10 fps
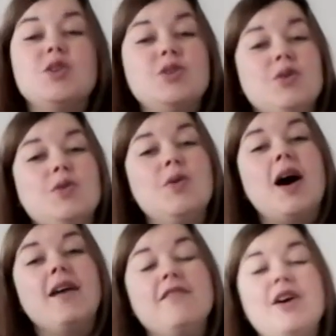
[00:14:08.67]
You
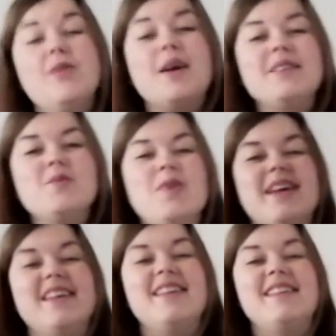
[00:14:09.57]
are always
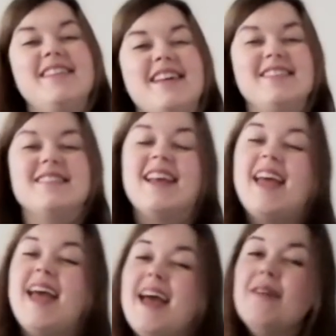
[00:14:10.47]
with us
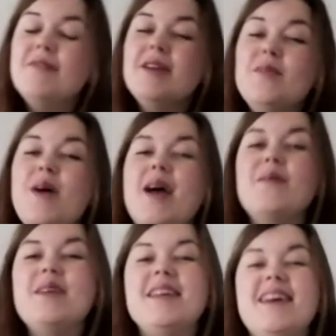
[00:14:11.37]

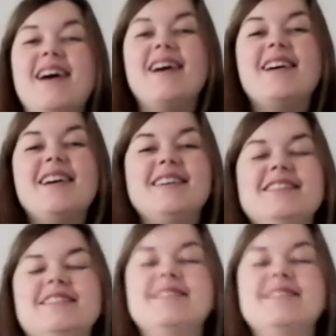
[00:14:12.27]
everywhere we are.